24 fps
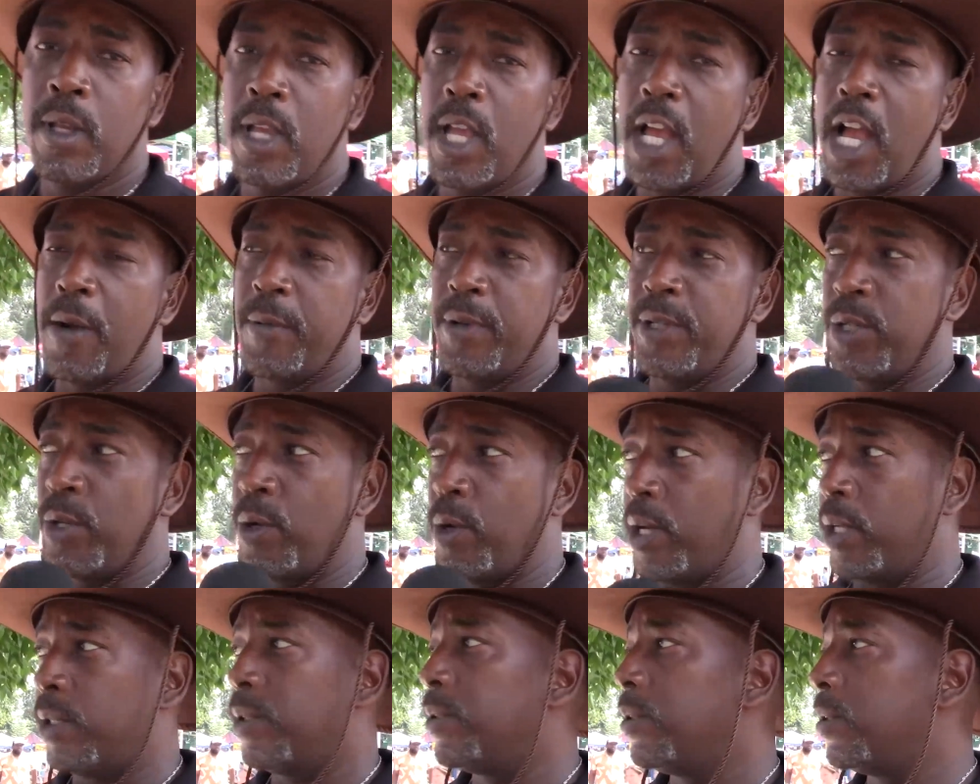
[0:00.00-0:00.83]
How we
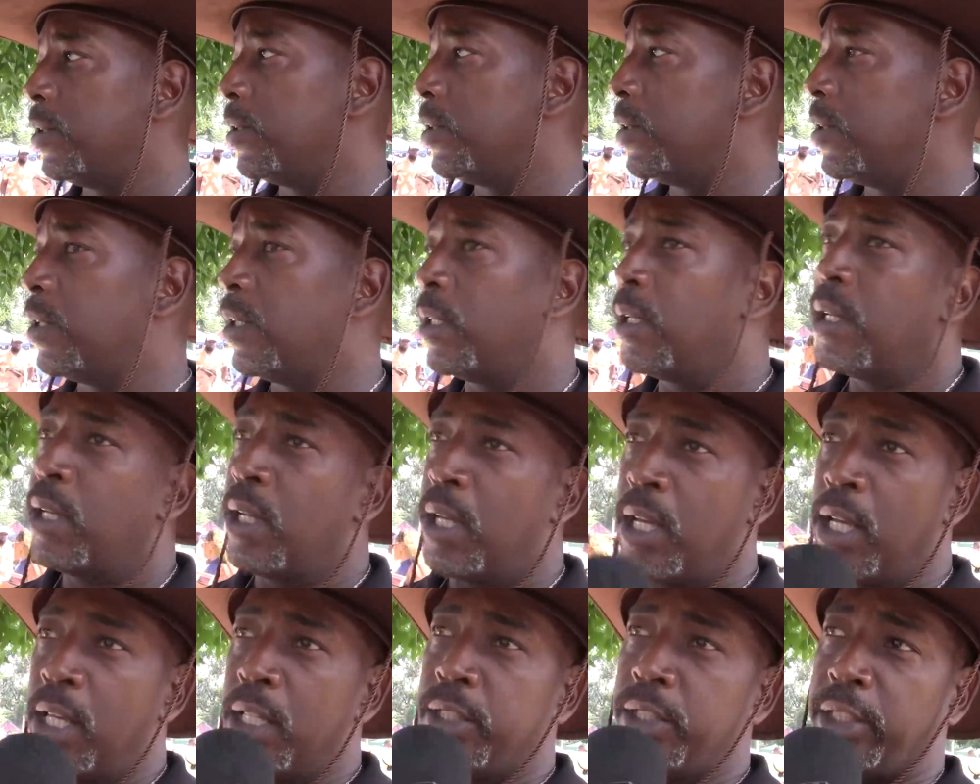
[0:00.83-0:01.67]
doing?
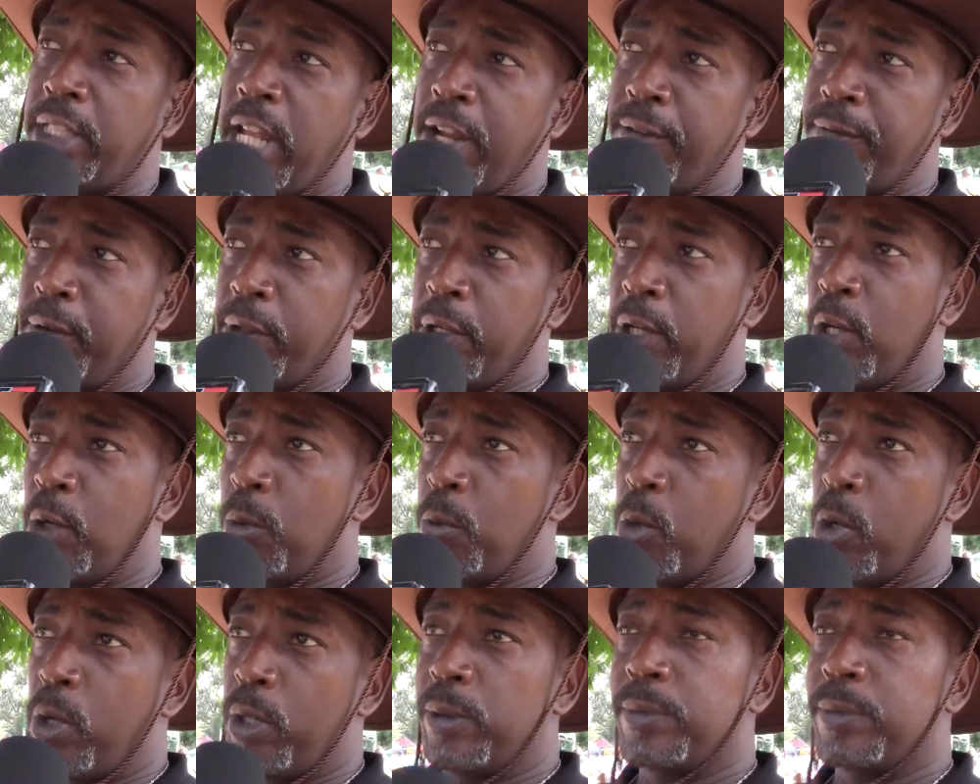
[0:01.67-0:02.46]
Stanford Gilmore.